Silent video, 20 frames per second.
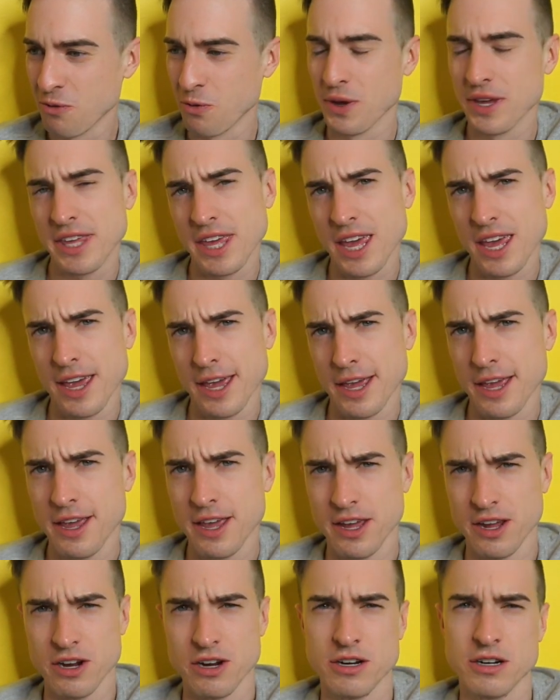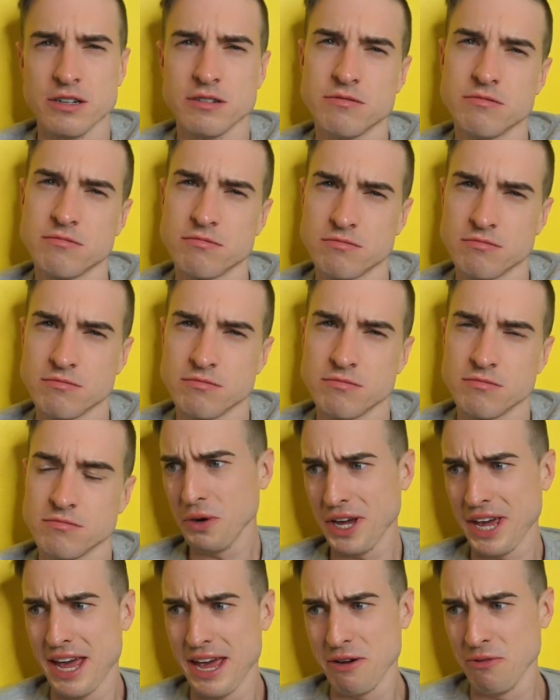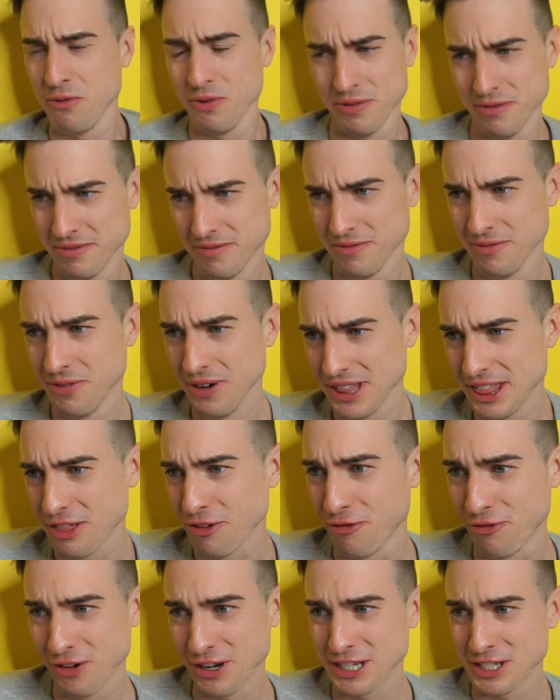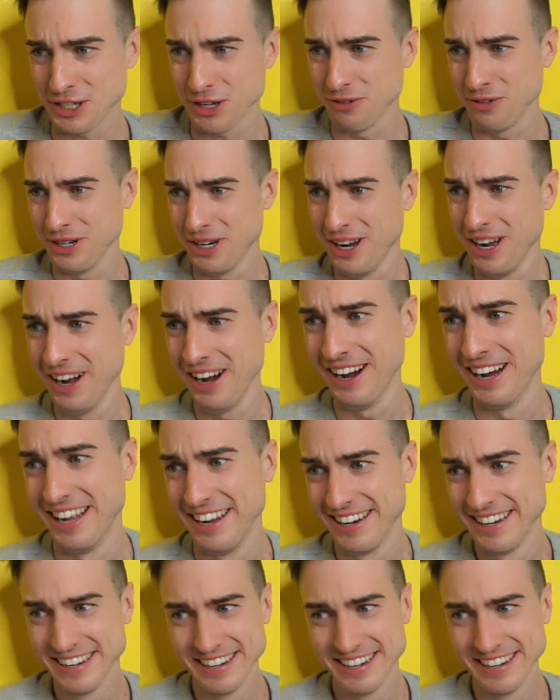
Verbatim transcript: We can't hear. Okay, what the fuck is going on?